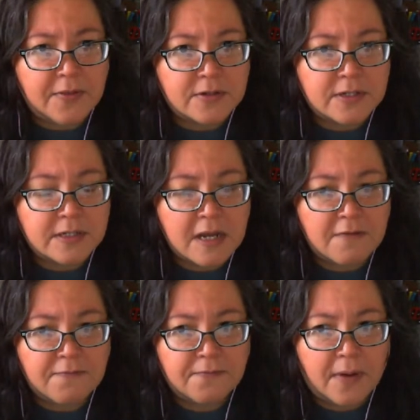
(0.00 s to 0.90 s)
me their
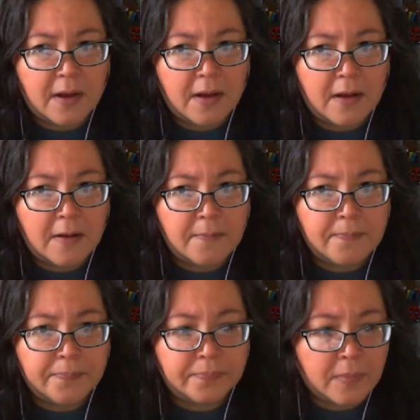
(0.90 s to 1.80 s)
stuff,
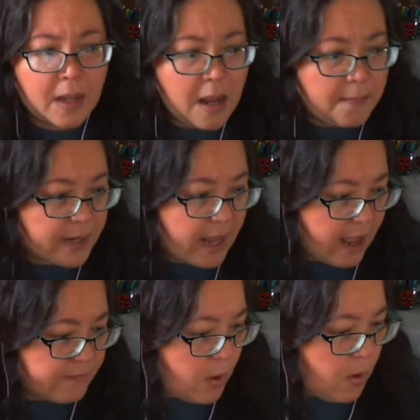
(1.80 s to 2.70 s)
but I
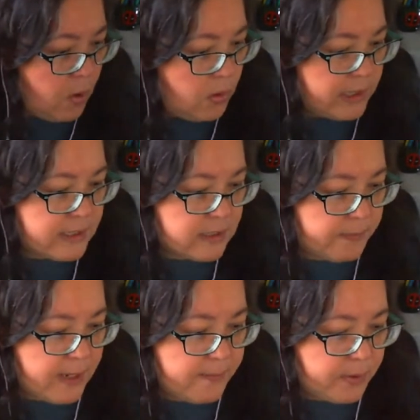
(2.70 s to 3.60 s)
have a whole list
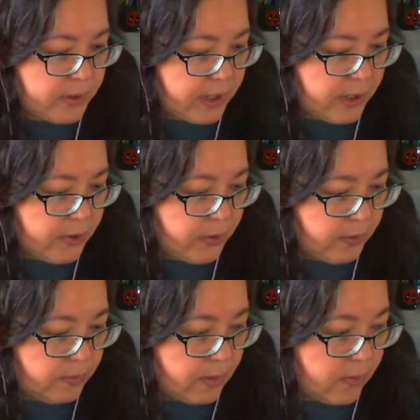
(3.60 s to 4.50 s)
of people
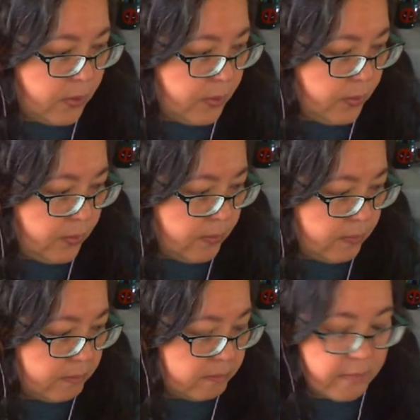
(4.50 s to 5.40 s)
here who
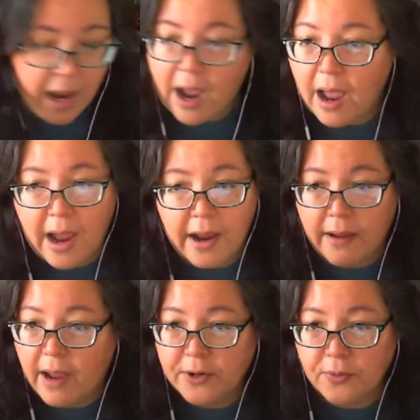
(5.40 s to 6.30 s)

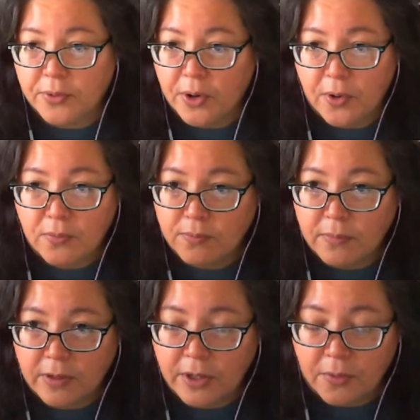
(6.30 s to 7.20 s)
I don't know,
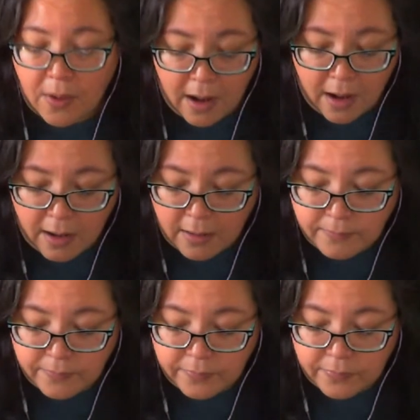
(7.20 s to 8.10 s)
you know,
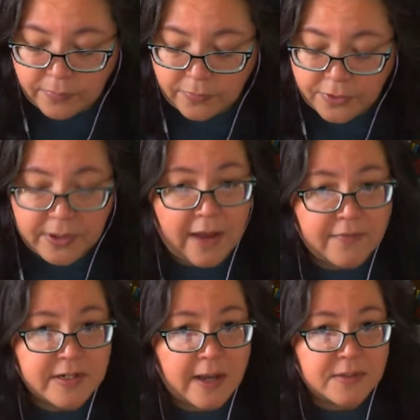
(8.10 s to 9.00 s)
they're going to
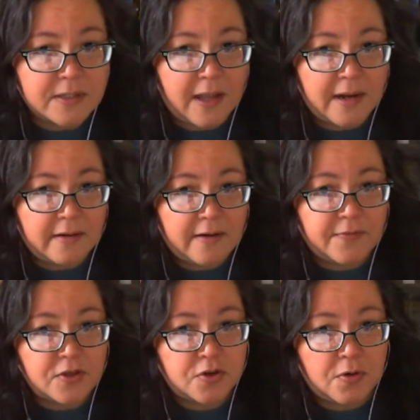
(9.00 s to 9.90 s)
have a time slot, and
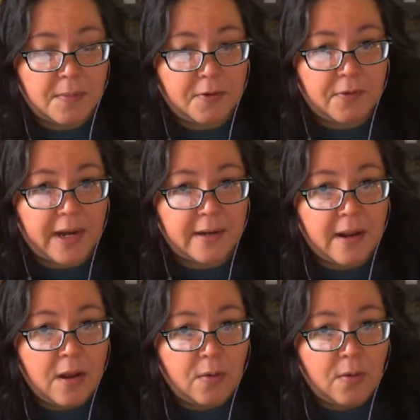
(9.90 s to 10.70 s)
if they show up, great.